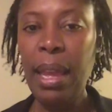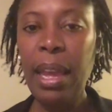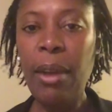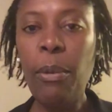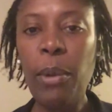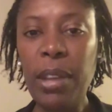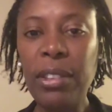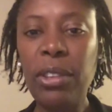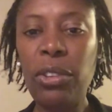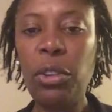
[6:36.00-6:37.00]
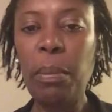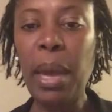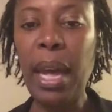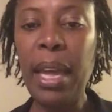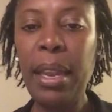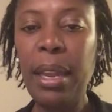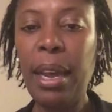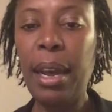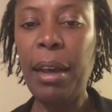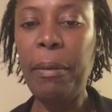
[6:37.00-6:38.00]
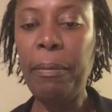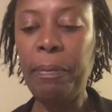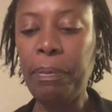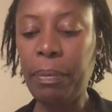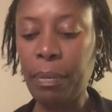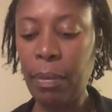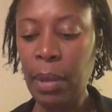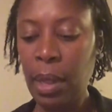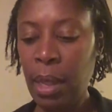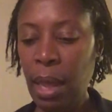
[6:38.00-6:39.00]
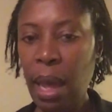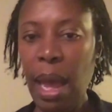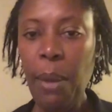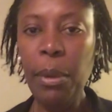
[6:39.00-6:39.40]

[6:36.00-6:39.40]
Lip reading: it wasn't too bad. I